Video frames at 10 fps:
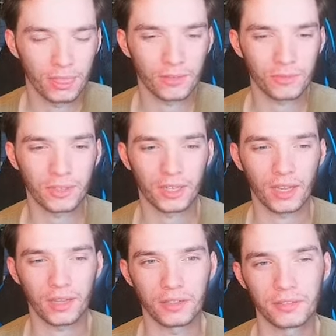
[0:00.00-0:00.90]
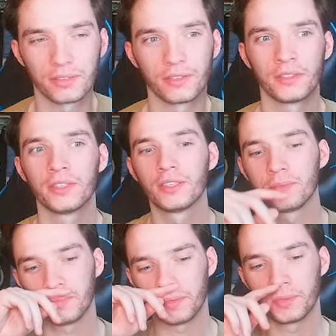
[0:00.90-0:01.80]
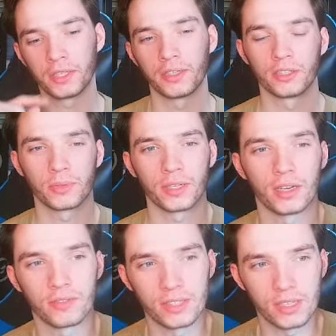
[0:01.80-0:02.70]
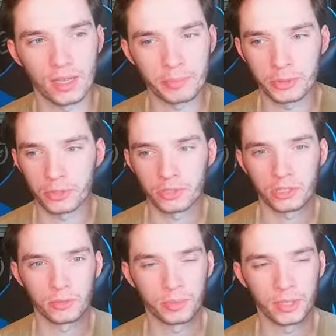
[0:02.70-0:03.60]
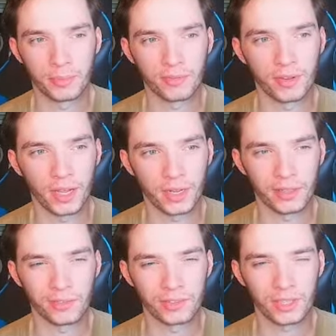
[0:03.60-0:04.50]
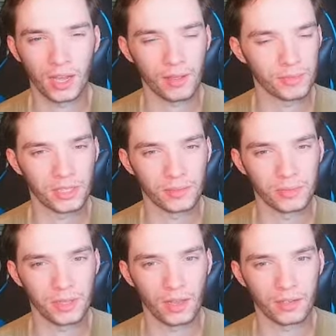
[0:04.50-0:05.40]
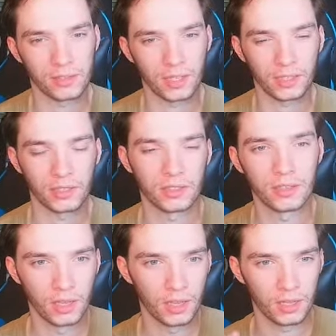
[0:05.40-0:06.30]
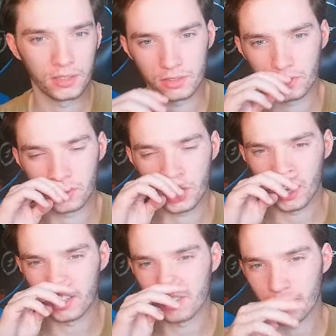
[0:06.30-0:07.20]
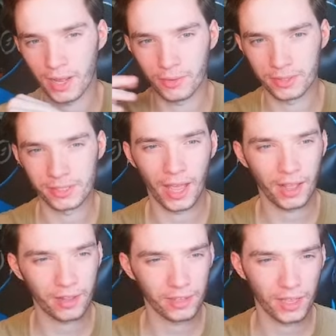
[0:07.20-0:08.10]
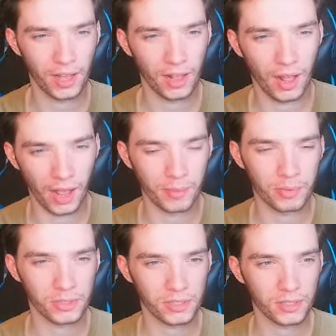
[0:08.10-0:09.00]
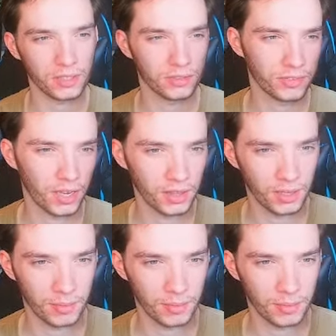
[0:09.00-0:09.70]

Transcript: Okay. I'm curious what kind of examples she'll be providing of time skips then. That could change how exactly I personally define them.